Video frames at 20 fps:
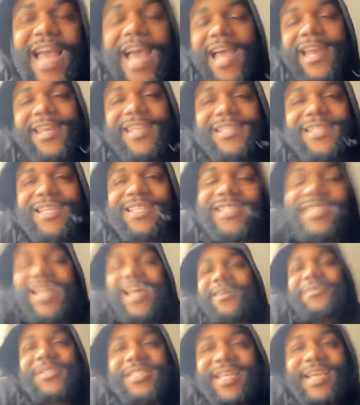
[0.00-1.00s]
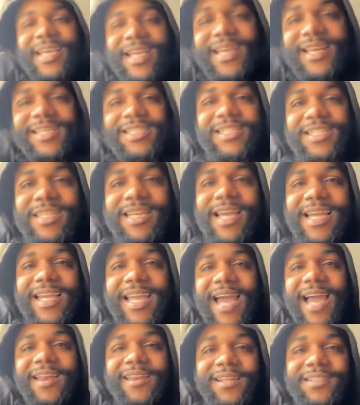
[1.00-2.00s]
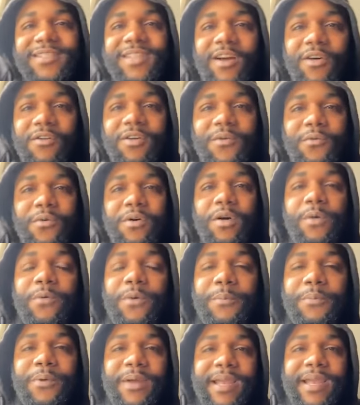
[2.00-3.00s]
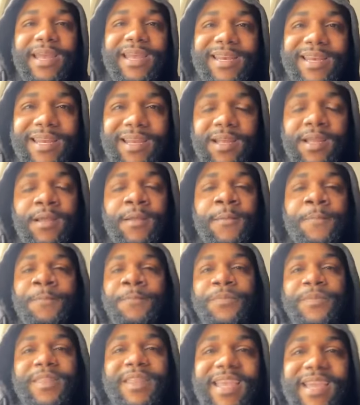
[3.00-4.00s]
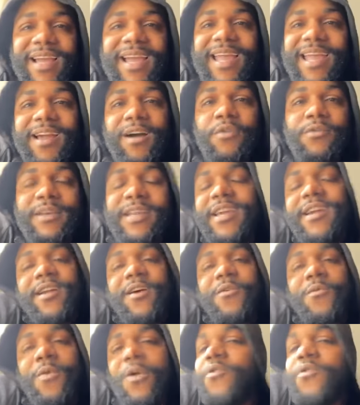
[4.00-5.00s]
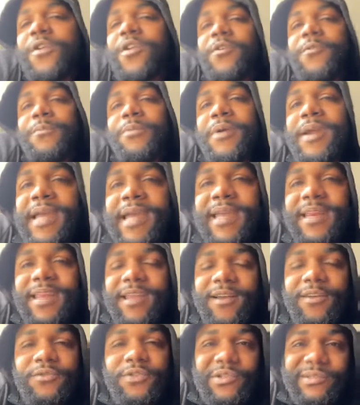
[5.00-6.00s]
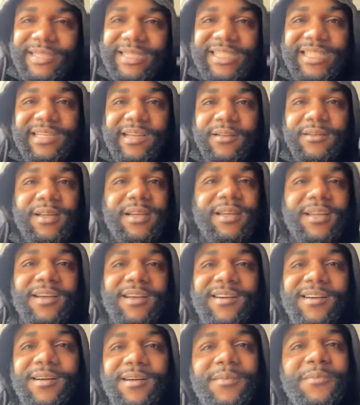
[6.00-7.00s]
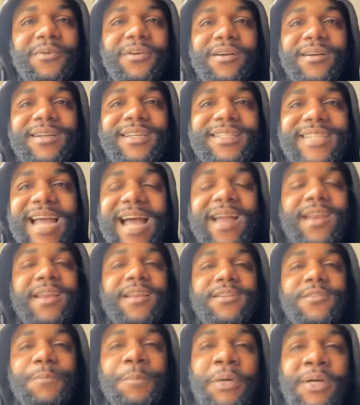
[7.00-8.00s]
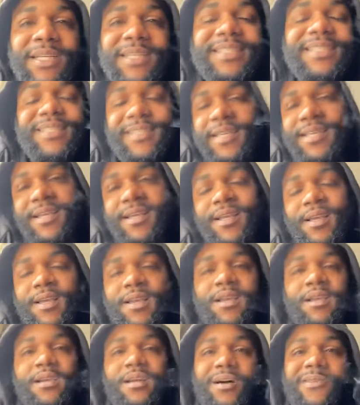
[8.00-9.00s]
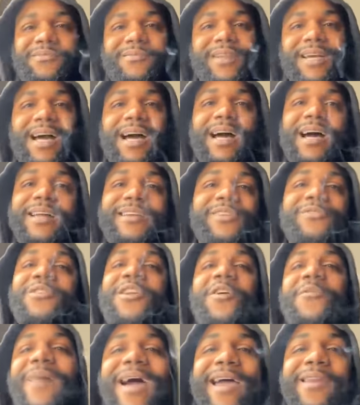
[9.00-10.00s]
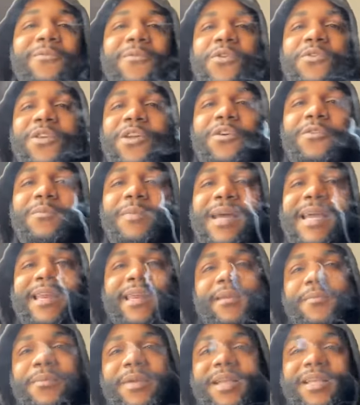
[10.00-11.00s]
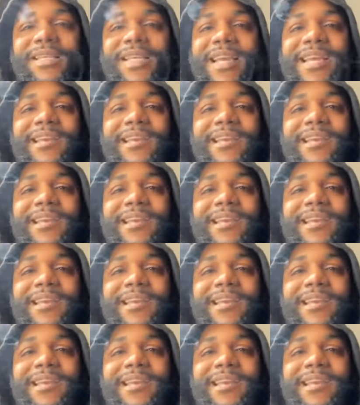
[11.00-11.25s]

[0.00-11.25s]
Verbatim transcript: Y'all niggas ain't stop saying that shit like y'all niggas the only one with bread. Nigga, nigga ain't gonna, nigga don't want no bread. Nigga gonna do this shit on the love, bro, cause y'all niggas pussy. On God, don't nobody want no money, bitch.